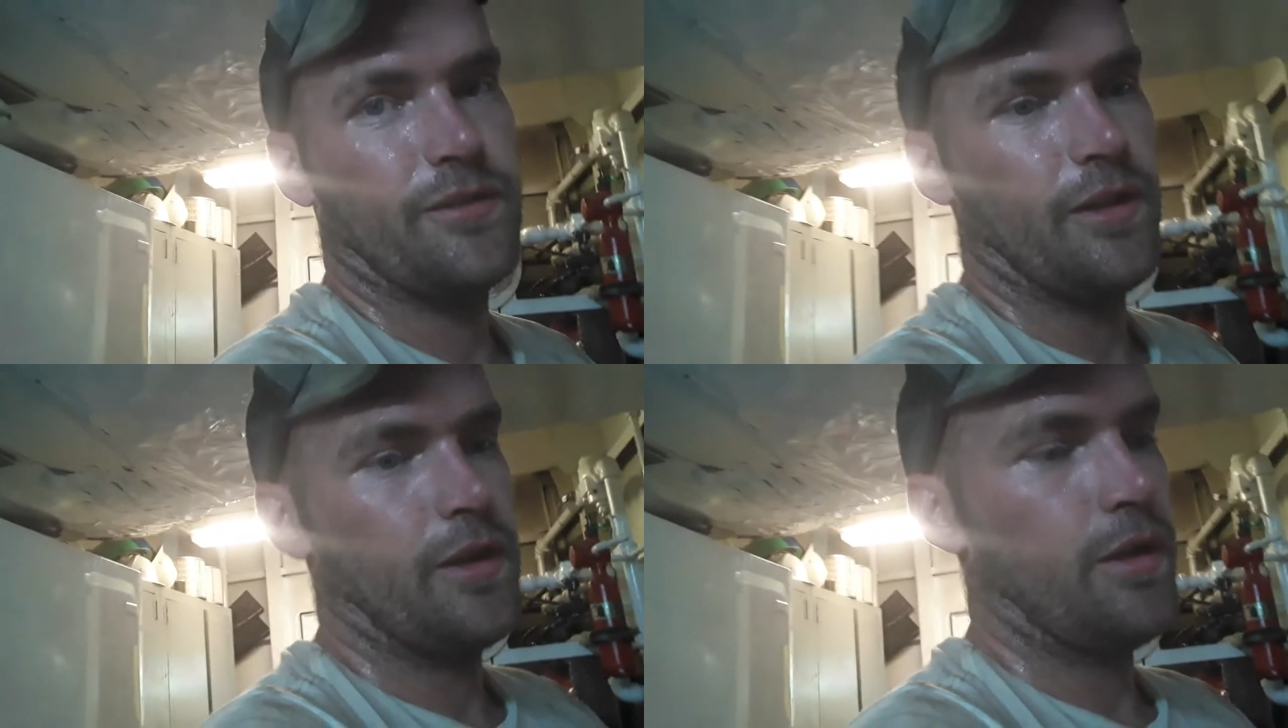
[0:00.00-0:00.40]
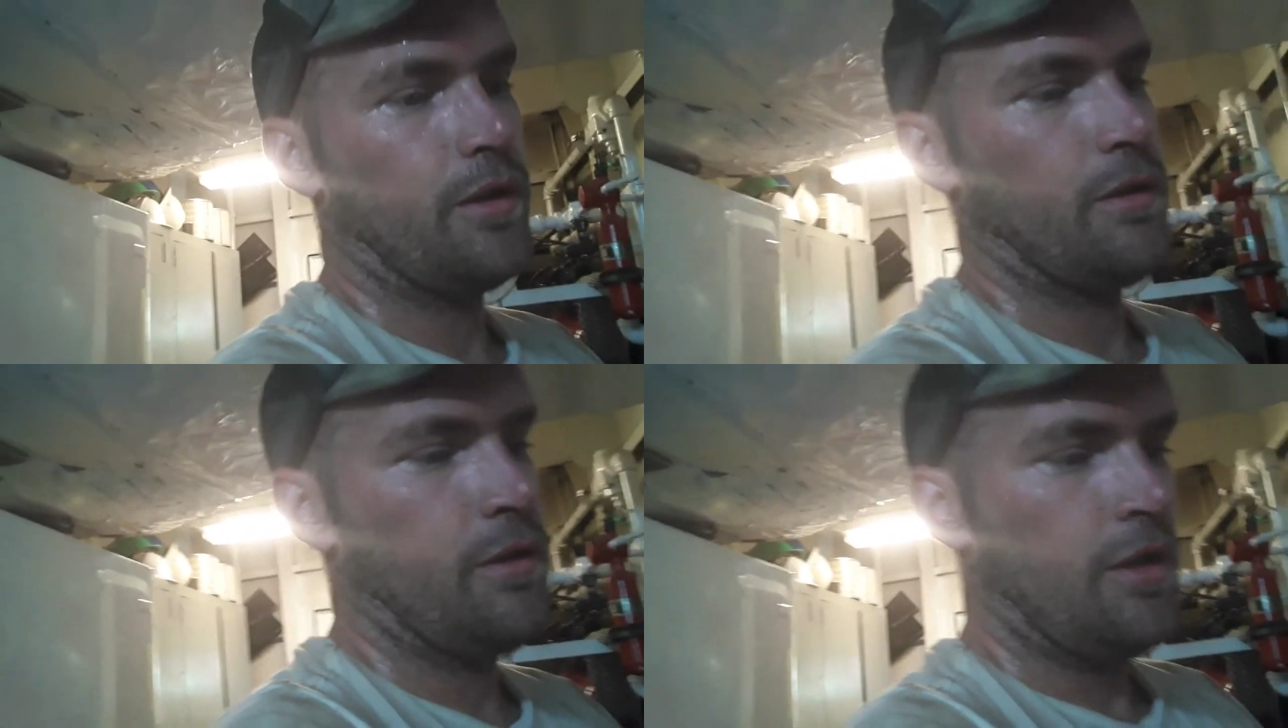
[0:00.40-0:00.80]
Uh,
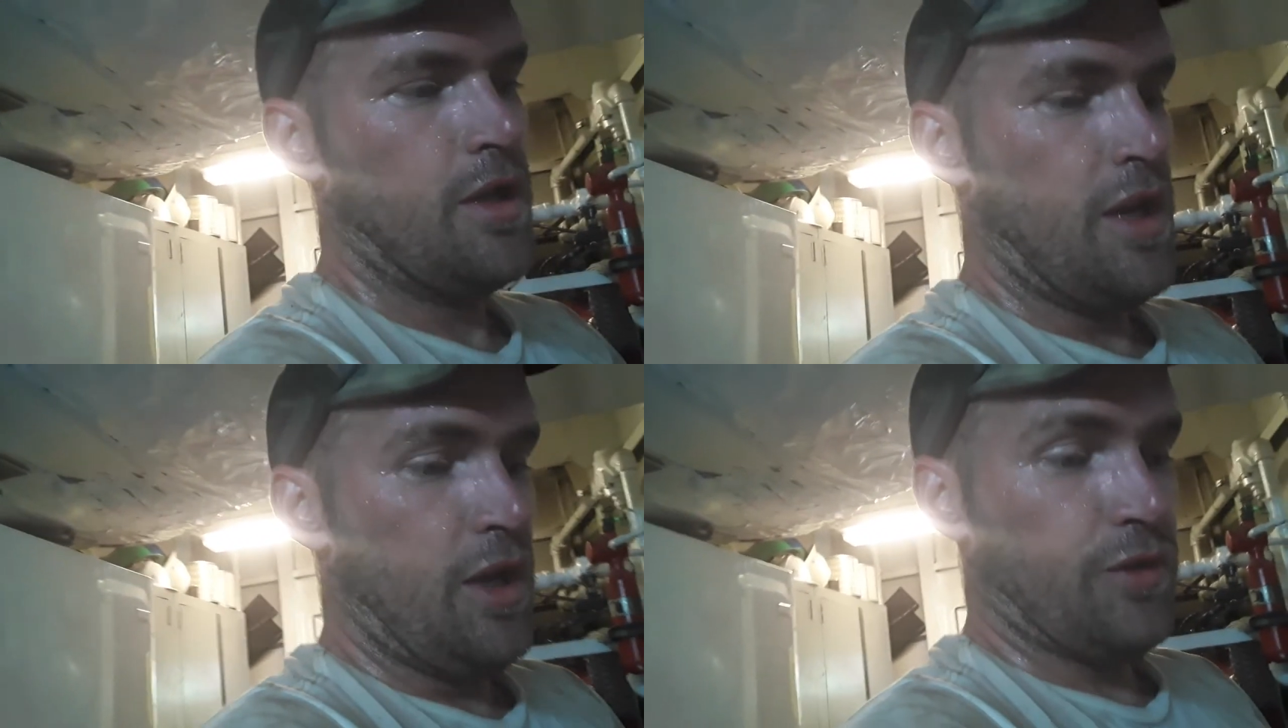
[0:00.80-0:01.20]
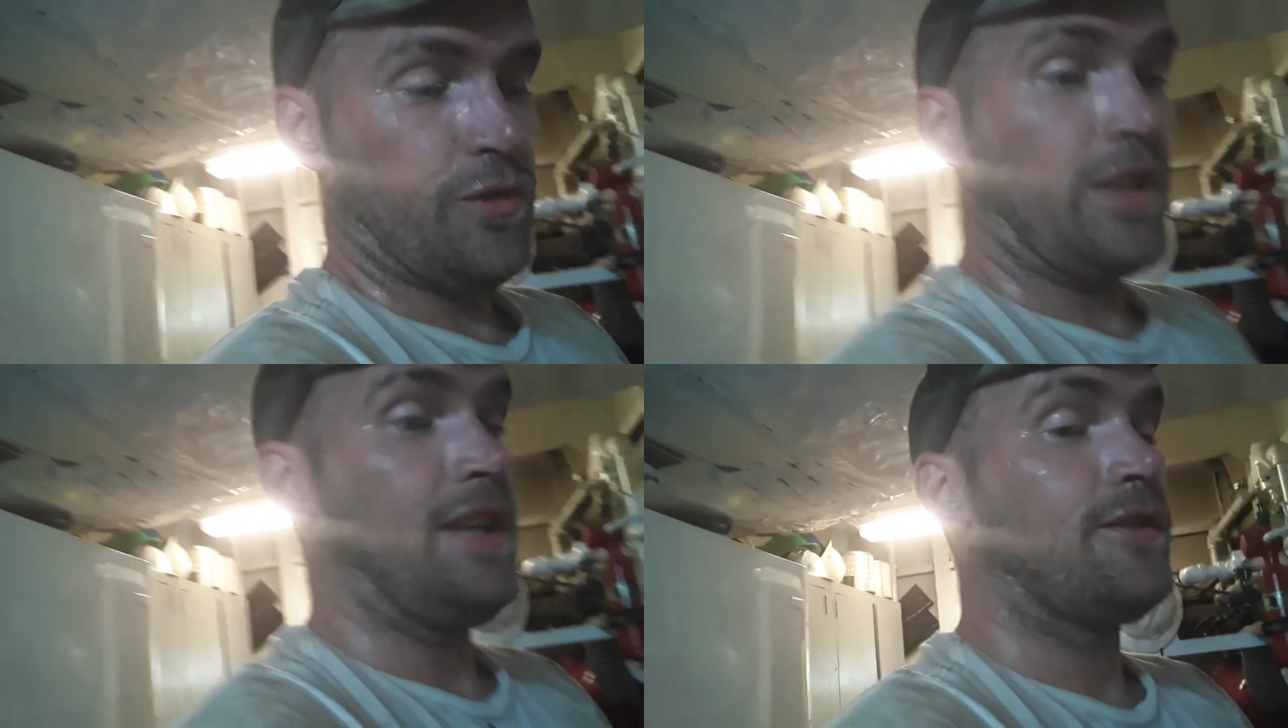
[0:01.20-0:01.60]

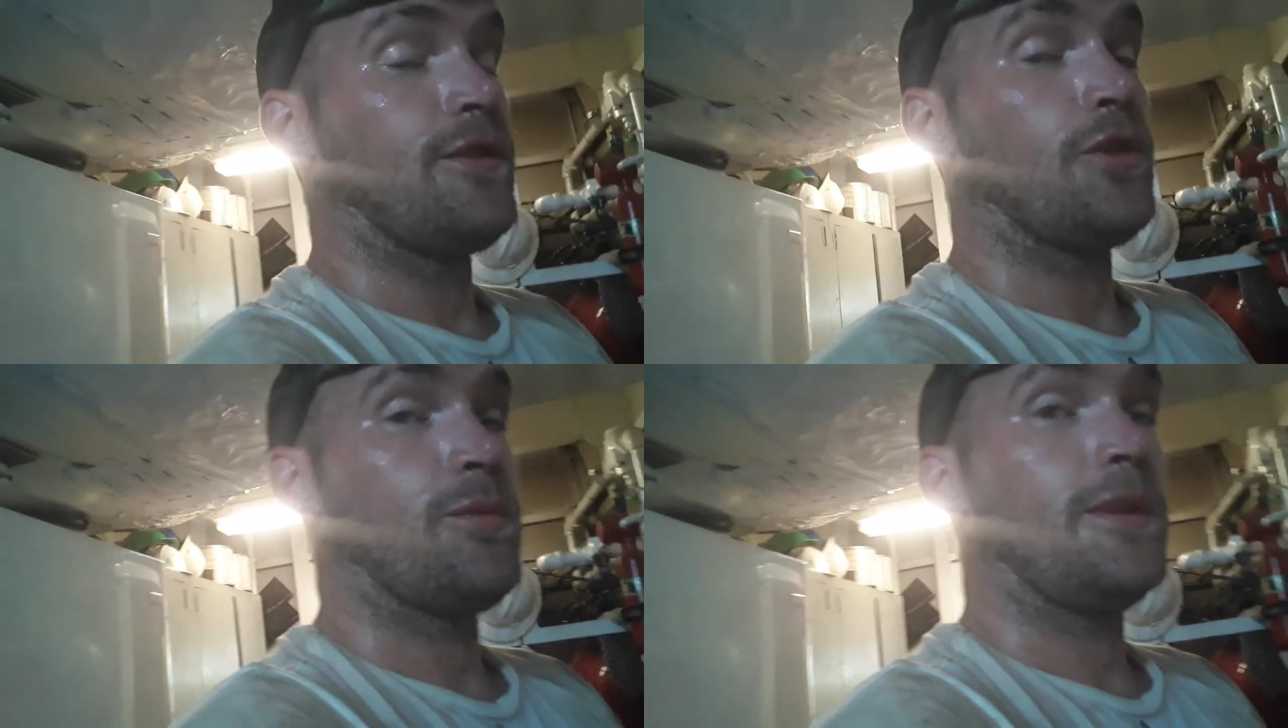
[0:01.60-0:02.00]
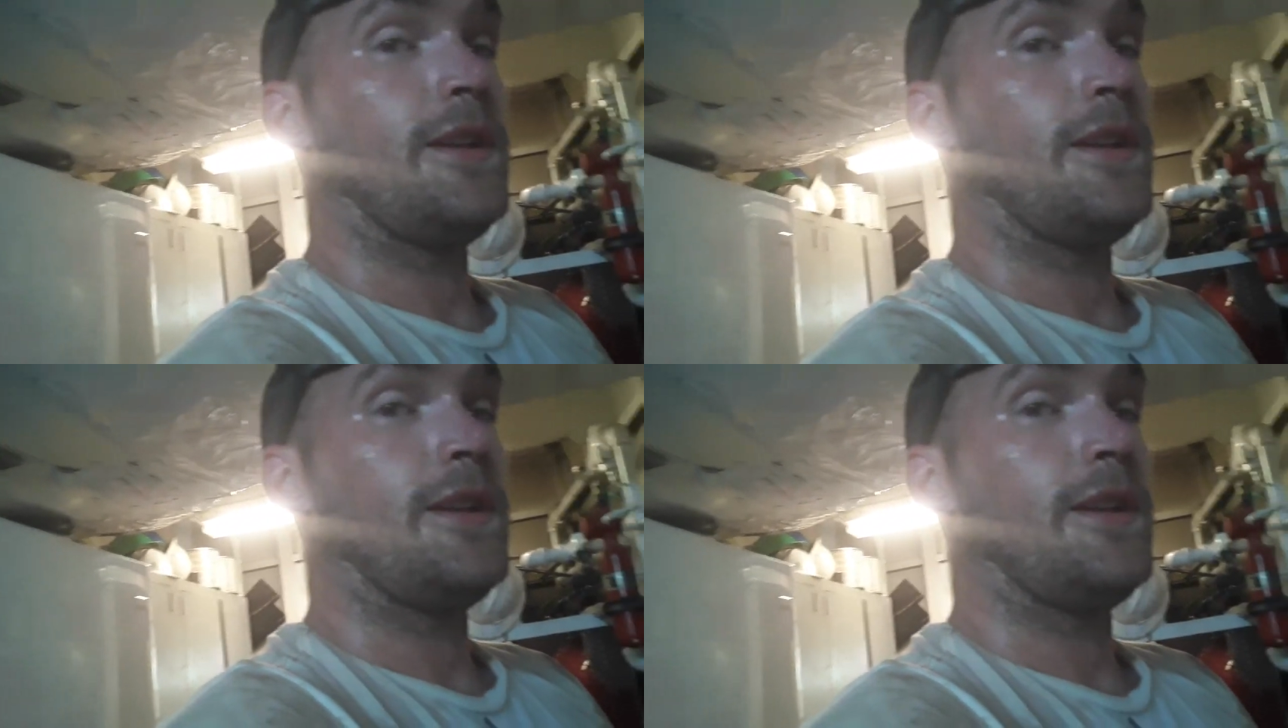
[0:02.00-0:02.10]
easy, those will be